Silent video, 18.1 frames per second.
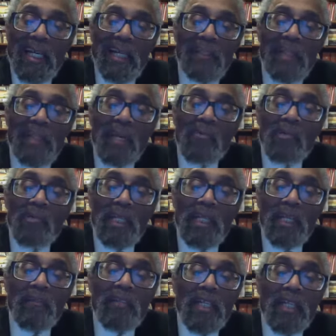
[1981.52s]
they were
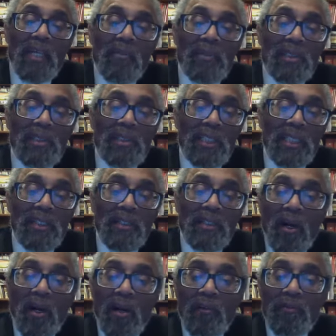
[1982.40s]
giving him a
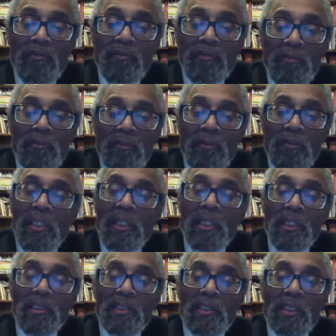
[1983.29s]
send-off
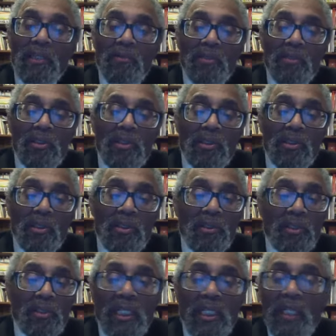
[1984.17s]
because it was
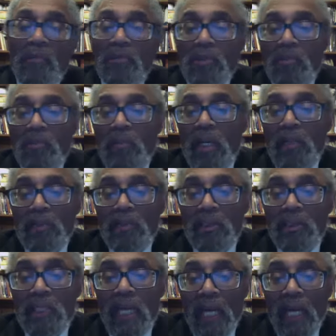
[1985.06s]
certain that he was about to
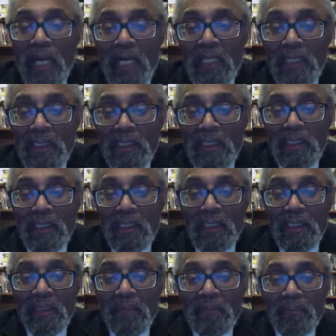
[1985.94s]
die.
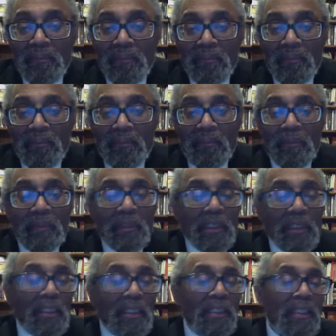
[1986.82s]

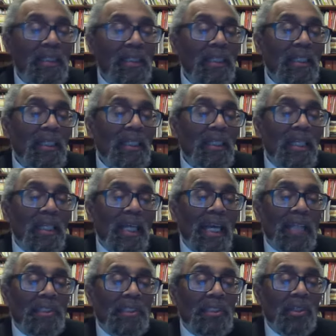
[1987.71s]
Yeah.
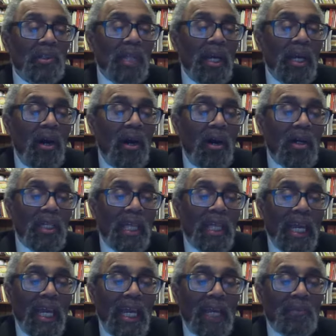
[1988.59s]
And so they all
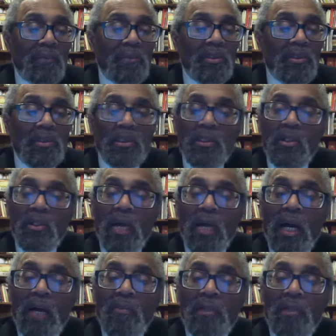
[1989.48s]
came to show
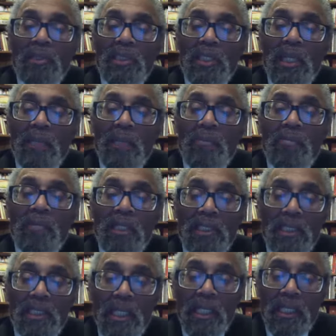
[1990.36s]
how much they
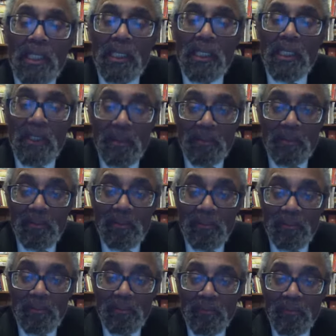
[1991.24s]
appreciated him
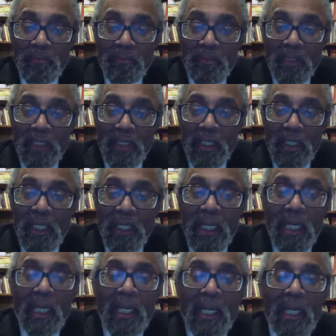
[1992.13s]

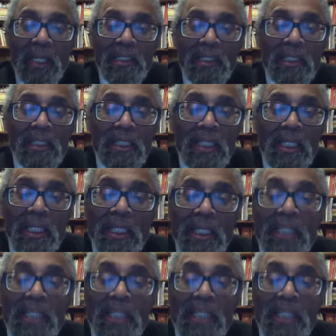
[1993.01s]
and his